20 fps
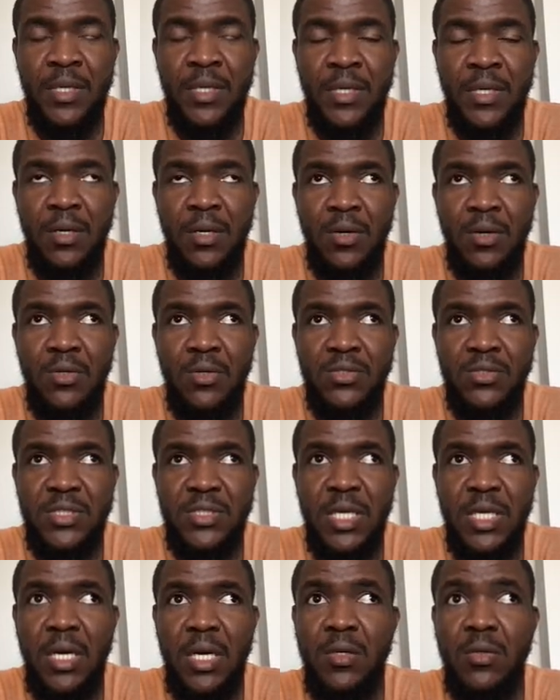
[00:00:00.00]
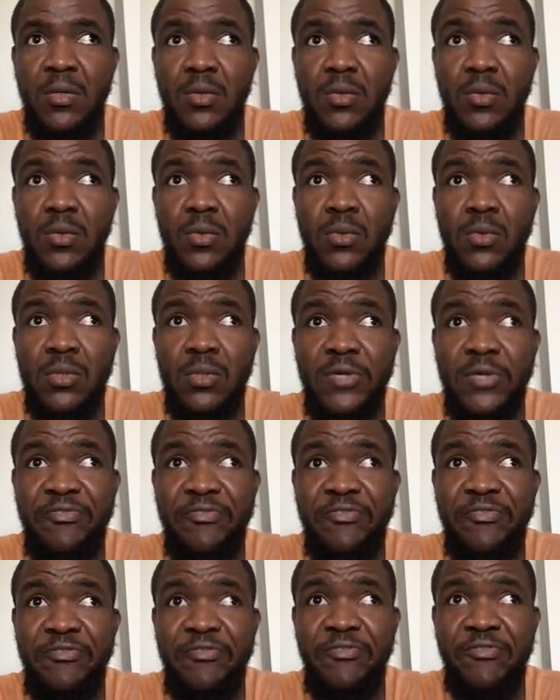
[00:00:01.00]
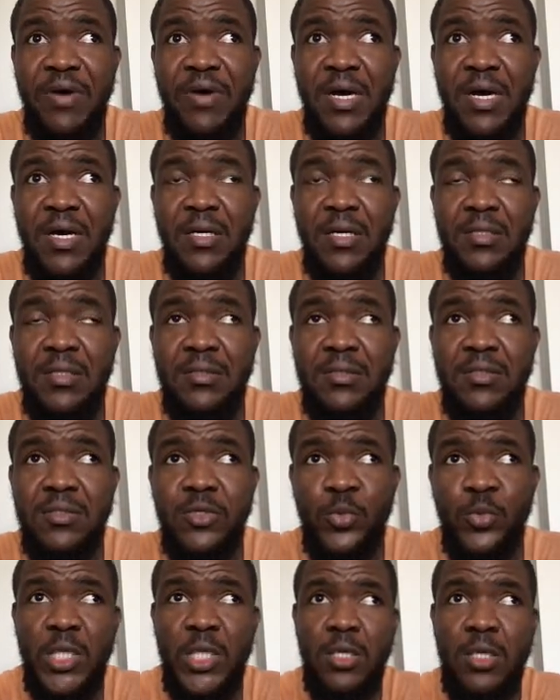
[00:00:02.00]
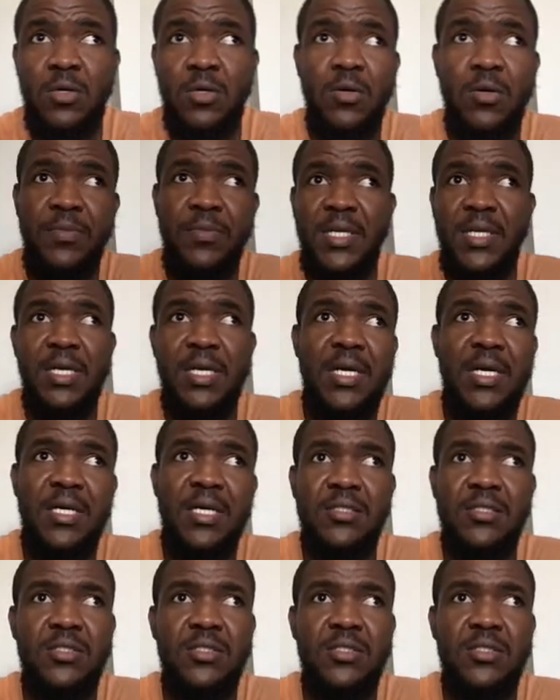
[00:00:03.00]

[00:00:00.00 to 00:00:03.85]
or download the file with the command line.